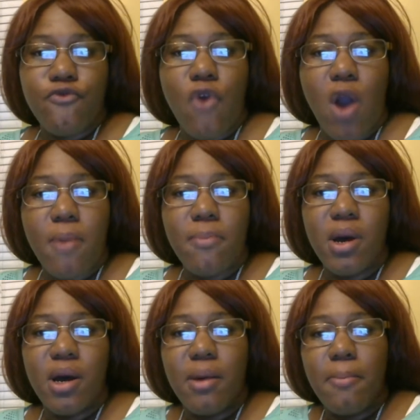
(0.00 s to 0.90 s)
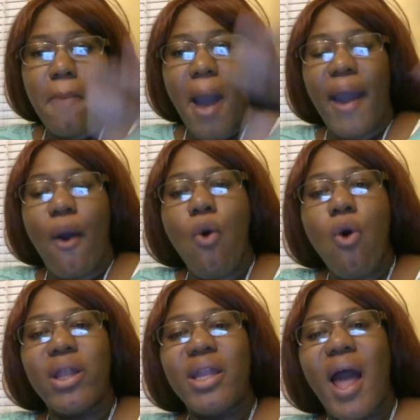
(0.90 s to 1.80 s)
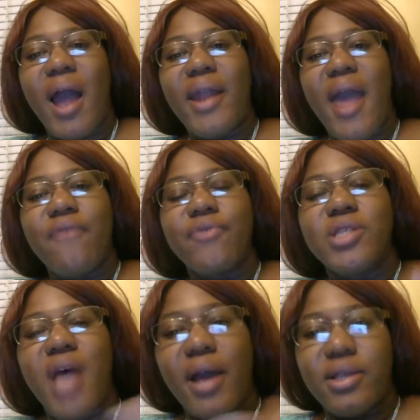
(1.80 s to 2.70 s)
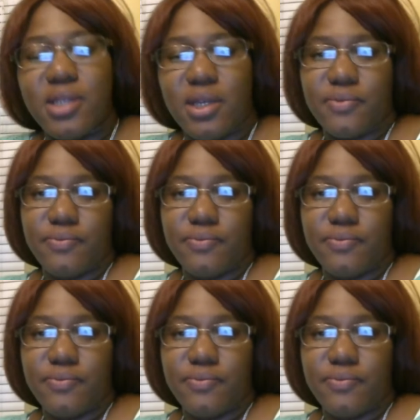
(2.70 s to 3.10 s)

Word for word: from my online advertising.